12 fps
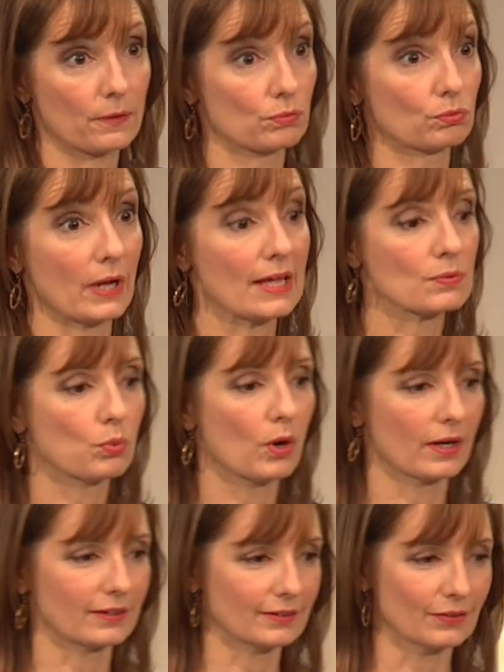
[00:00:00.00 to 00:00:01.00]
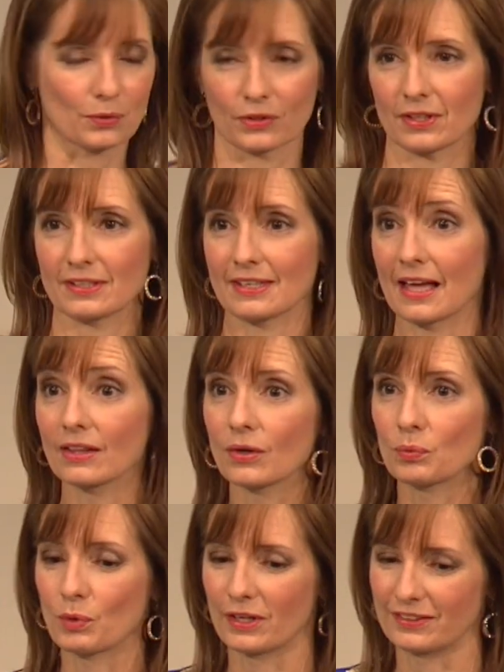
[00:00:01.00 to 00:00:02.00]
the red one or the
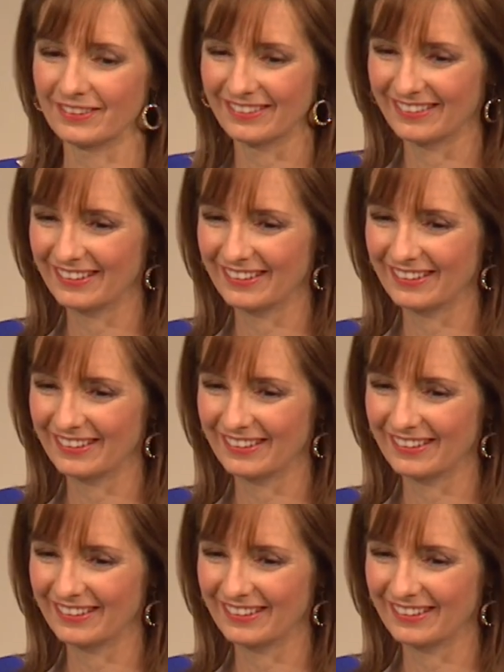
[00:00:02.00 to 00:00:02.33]
yellow one,